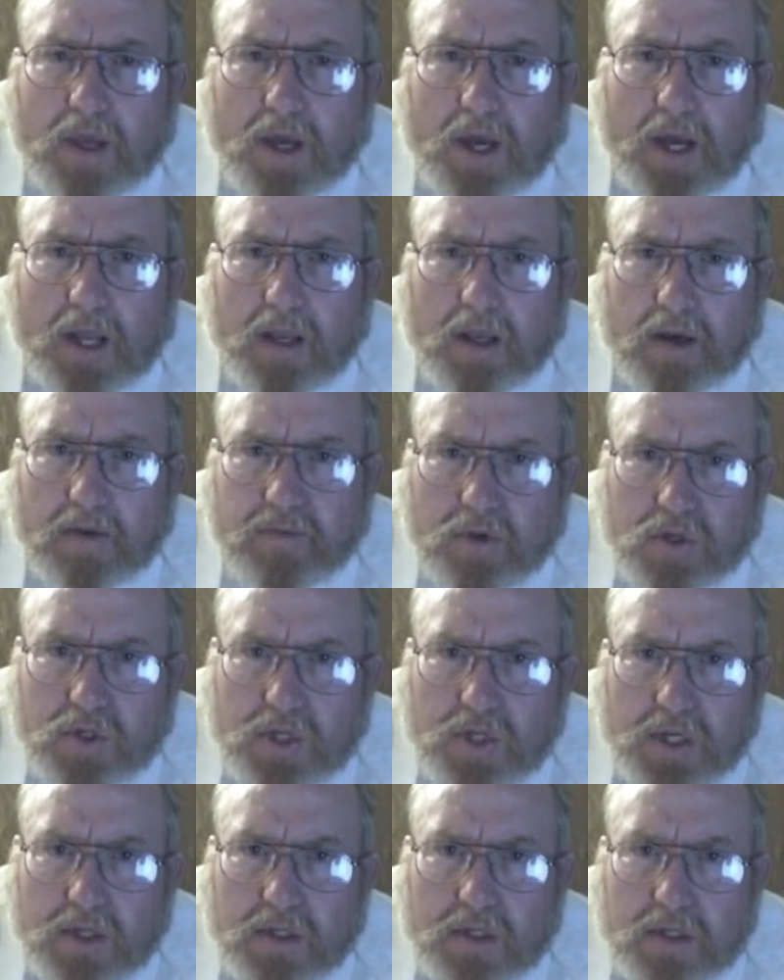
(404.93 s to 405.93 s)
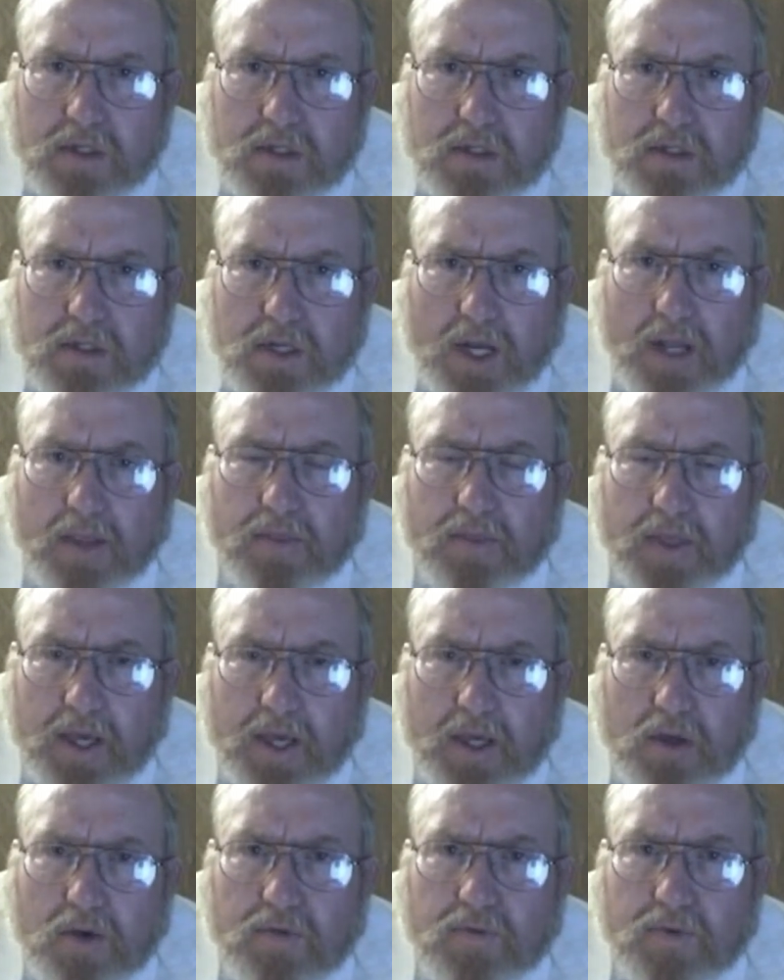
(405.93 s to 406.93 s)
I love you, Jesus, and I
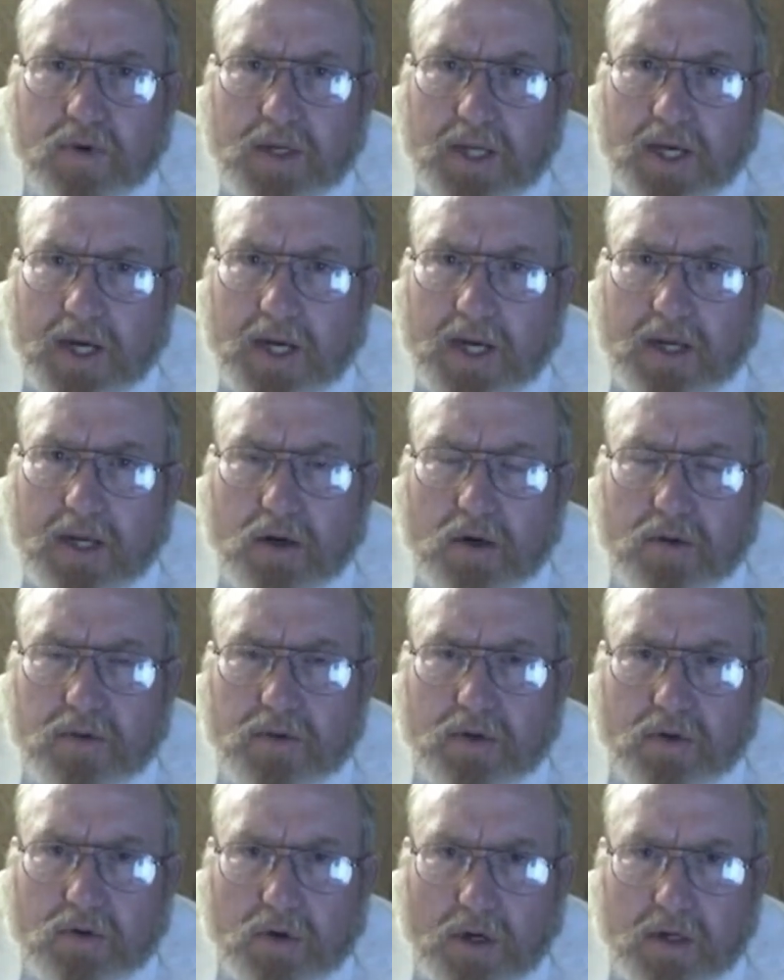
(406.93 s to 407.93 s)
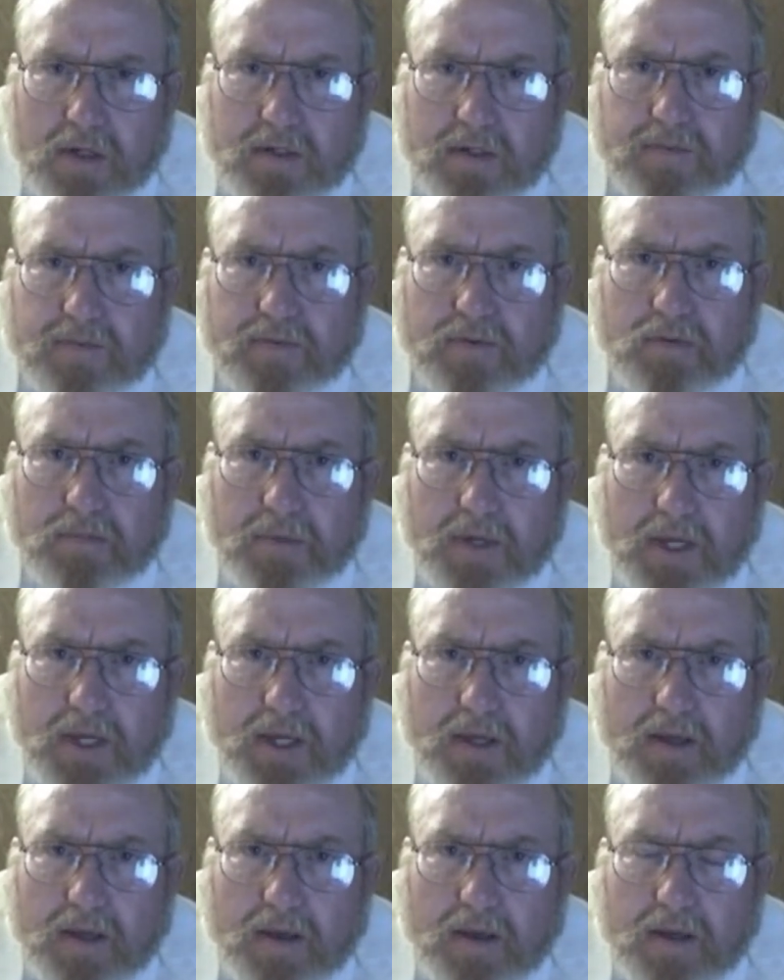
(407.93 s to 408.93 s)
thank you for dying on the cross for
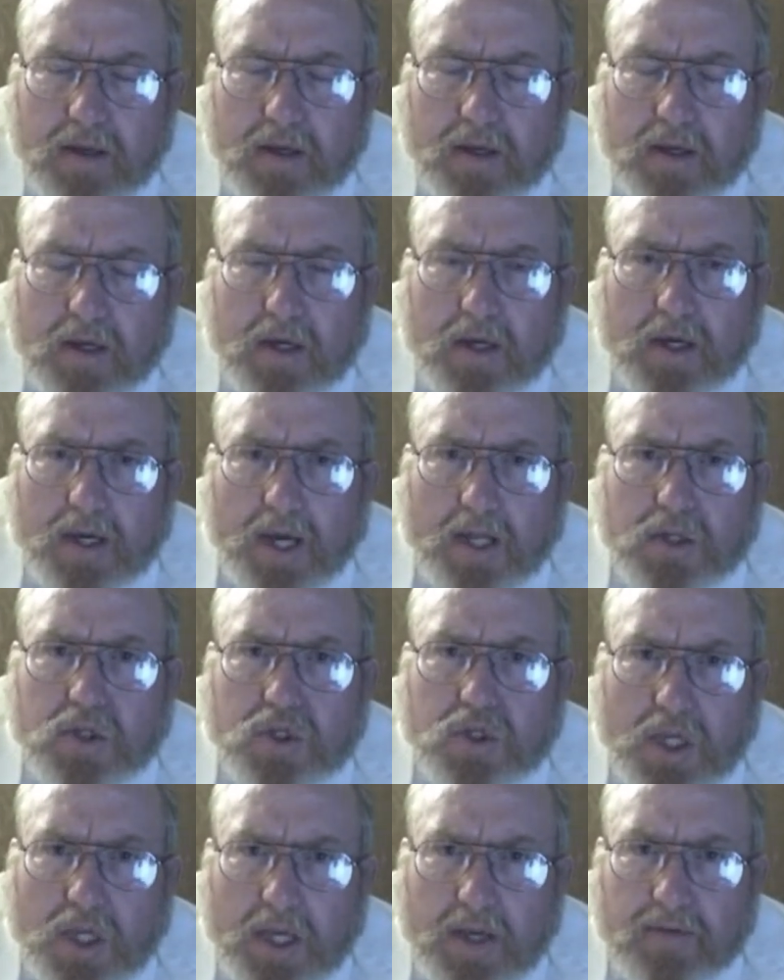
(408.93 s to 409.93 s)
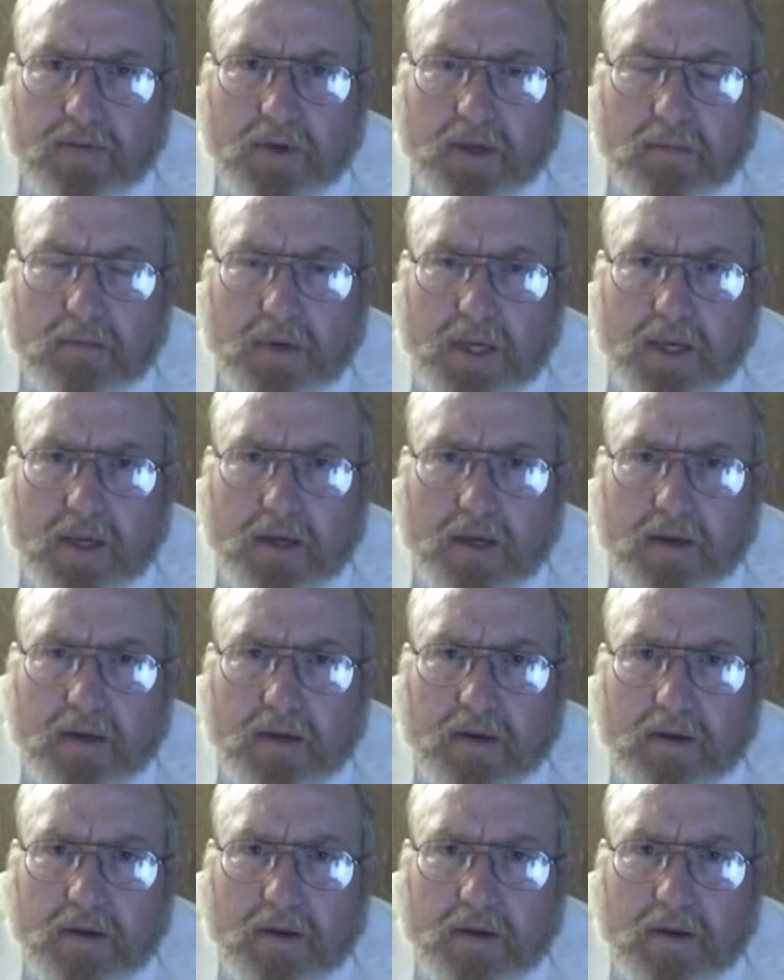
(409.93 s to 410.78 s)
me and saving me